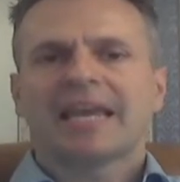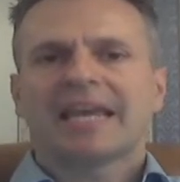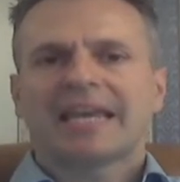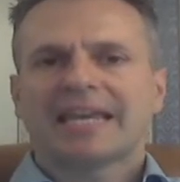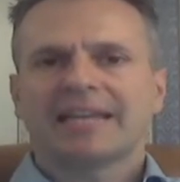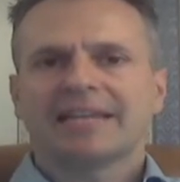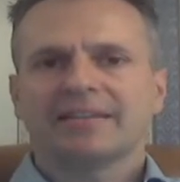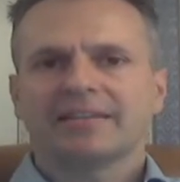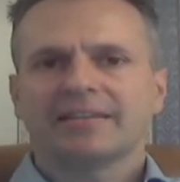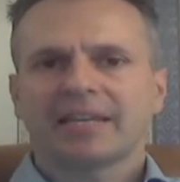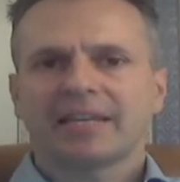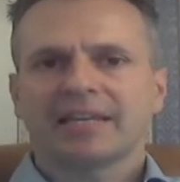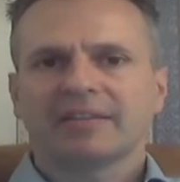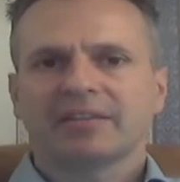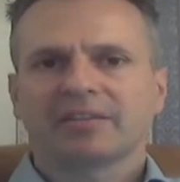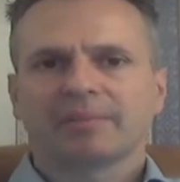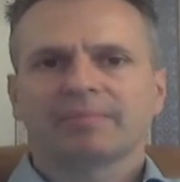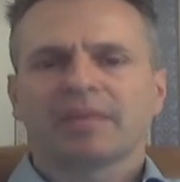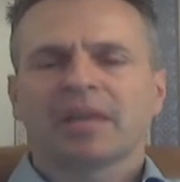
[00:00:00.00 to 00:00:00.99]

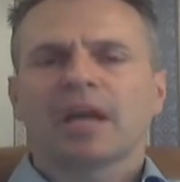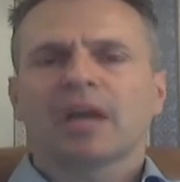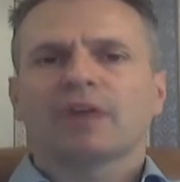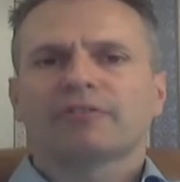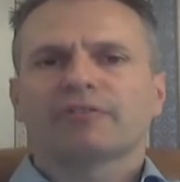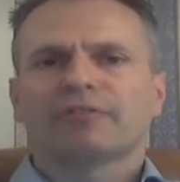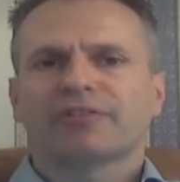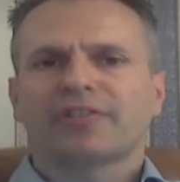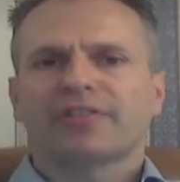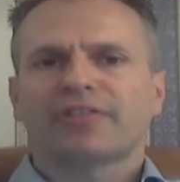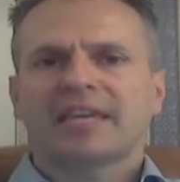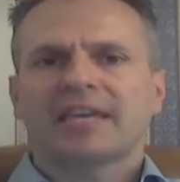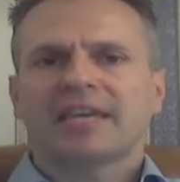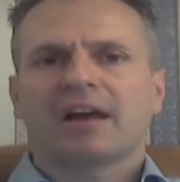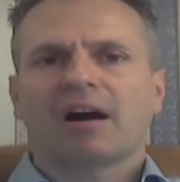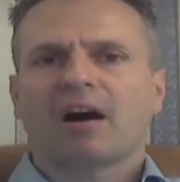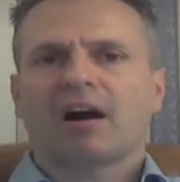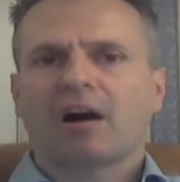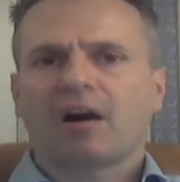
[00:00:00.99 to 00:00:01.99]
Indeed, for the
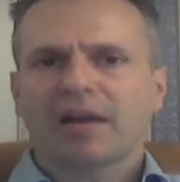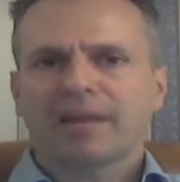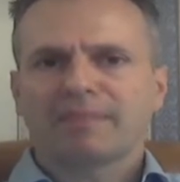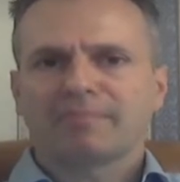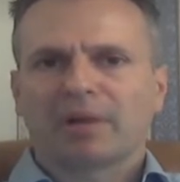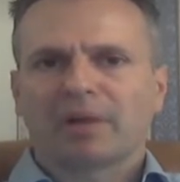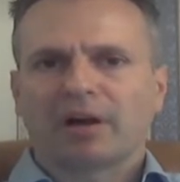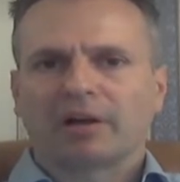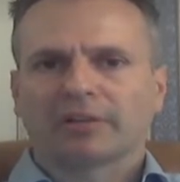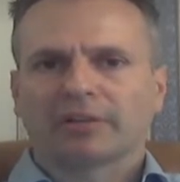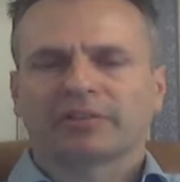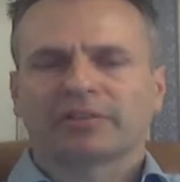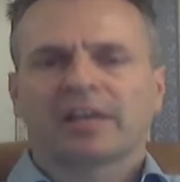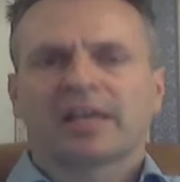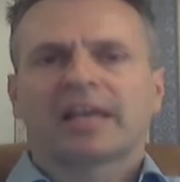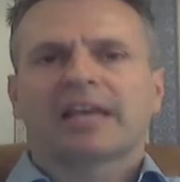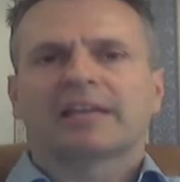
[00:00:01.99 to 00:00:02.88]
HIMARS,